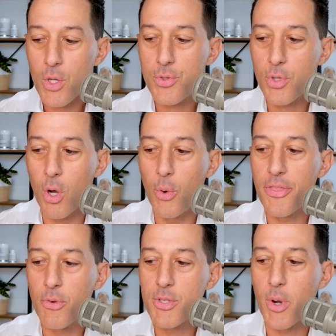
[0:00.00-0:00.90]
So, and
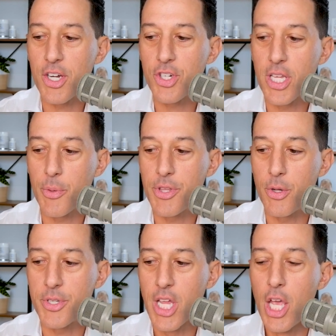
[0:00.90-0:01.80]
the reason why I share that with
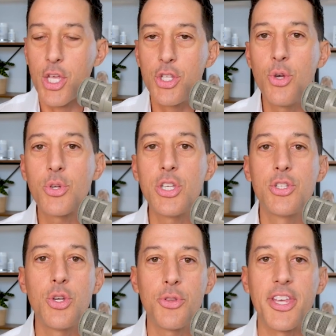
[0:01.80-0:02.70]
you is you can
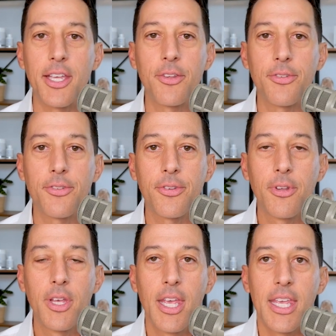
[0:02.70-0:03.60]
do things
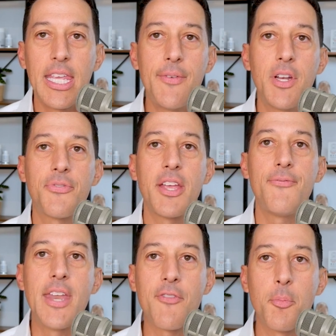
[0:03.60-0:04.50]
even if
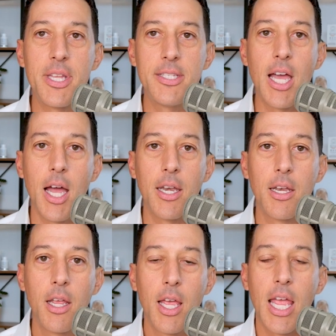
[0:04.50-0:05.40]
they've never been done.